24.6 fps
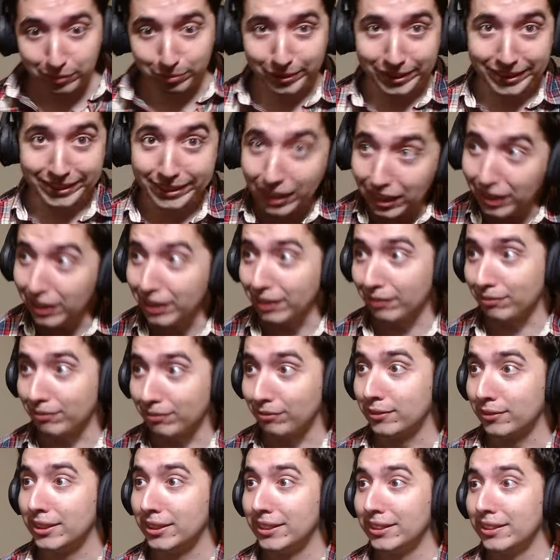but damn,
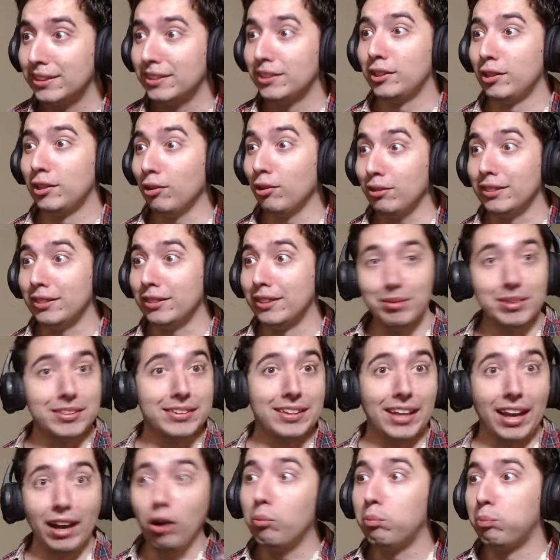essentially flips a you're kill switch
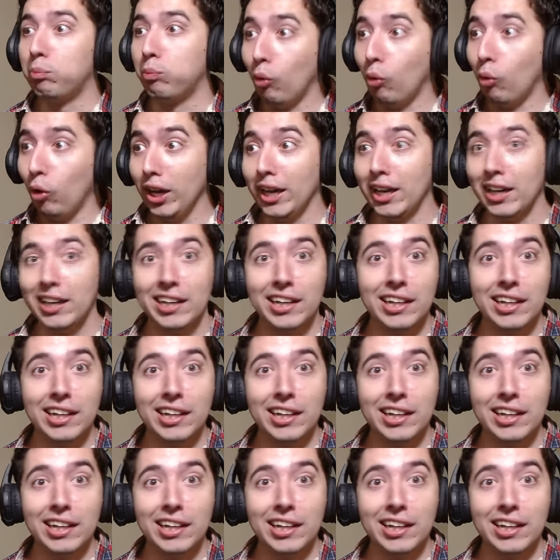hell, in your boy. body,